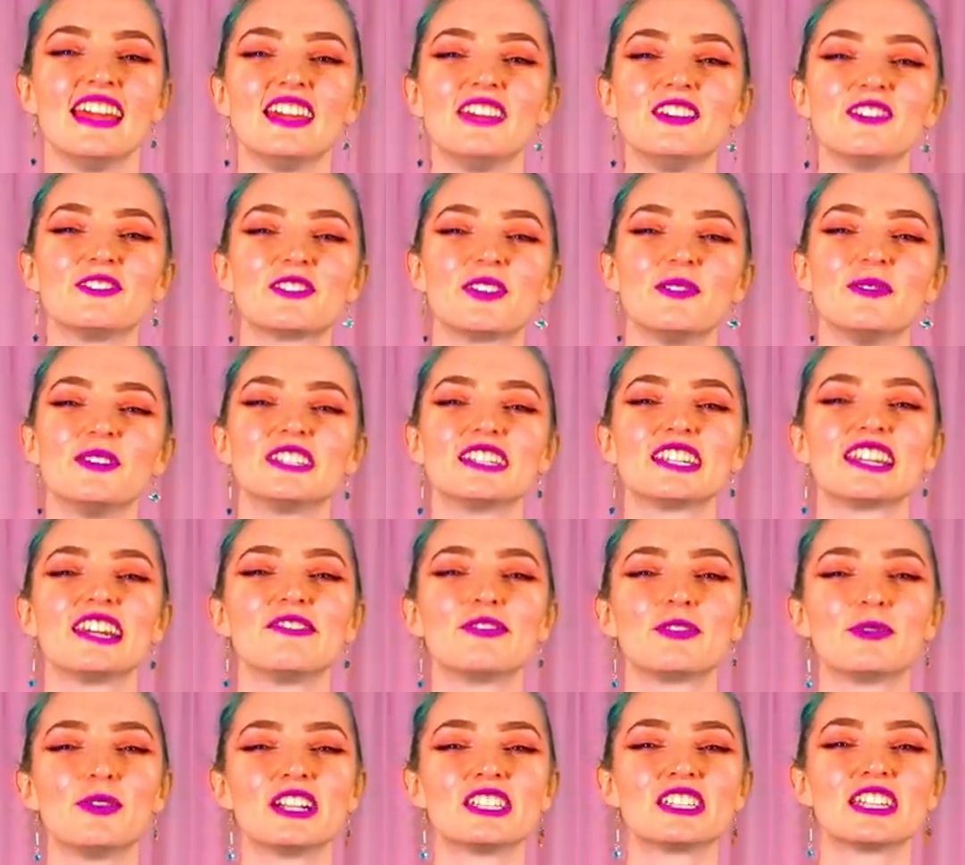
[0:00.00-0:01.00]
Thank you so much
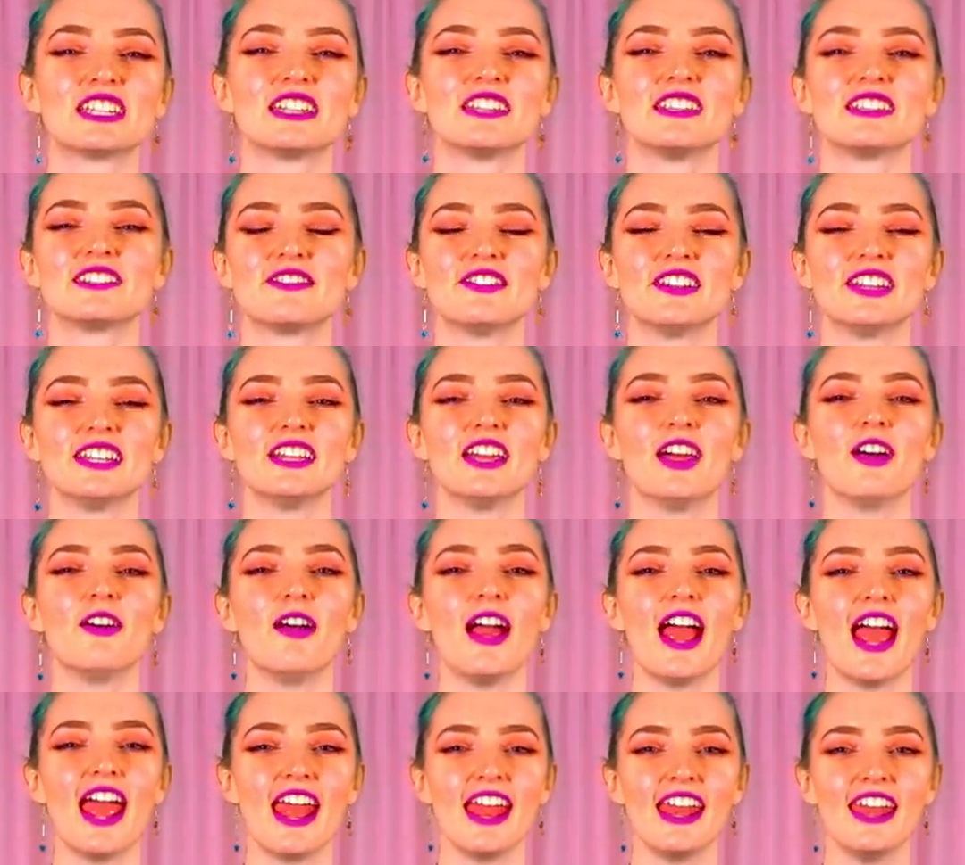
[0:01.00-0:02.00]
again for watching this video,
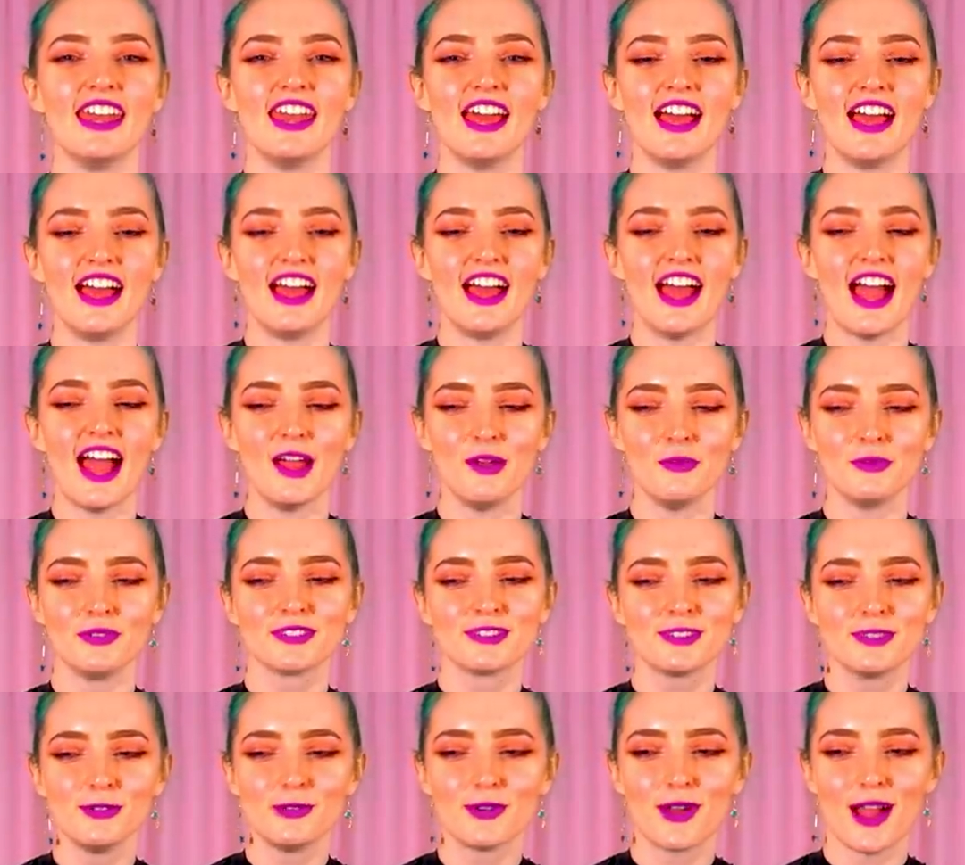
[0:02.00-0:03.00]
and uh, I will
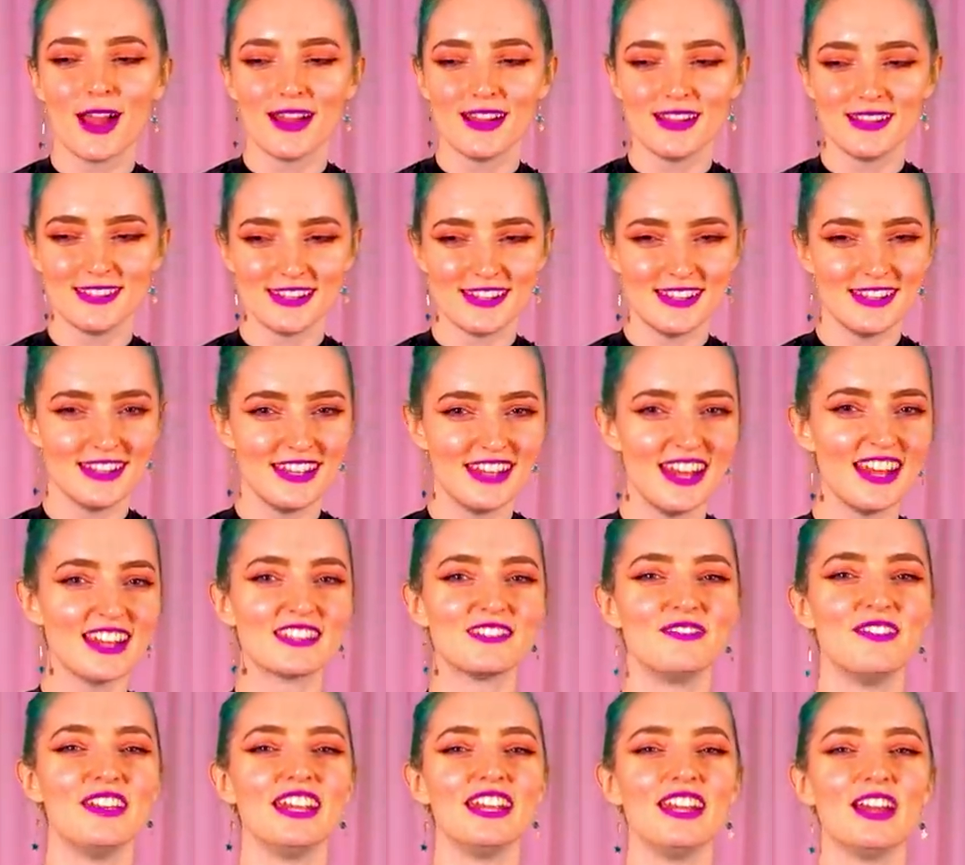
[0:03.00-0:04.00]
see you guys in the
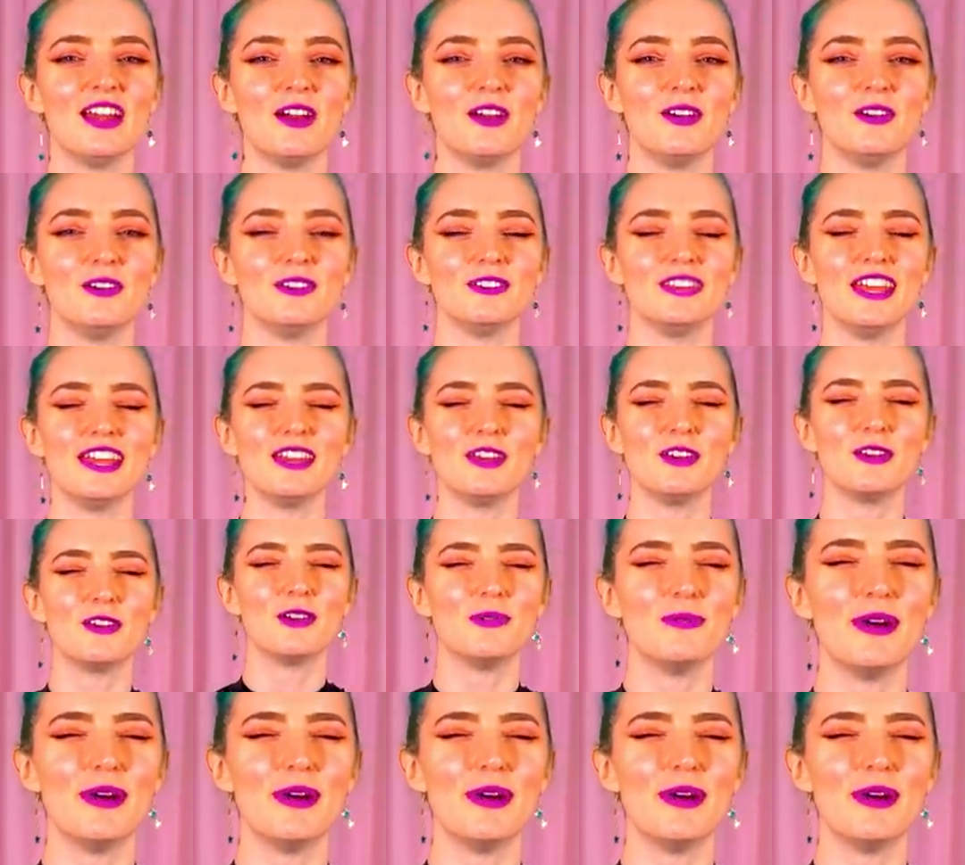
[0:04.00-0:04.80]
next video. Thank you,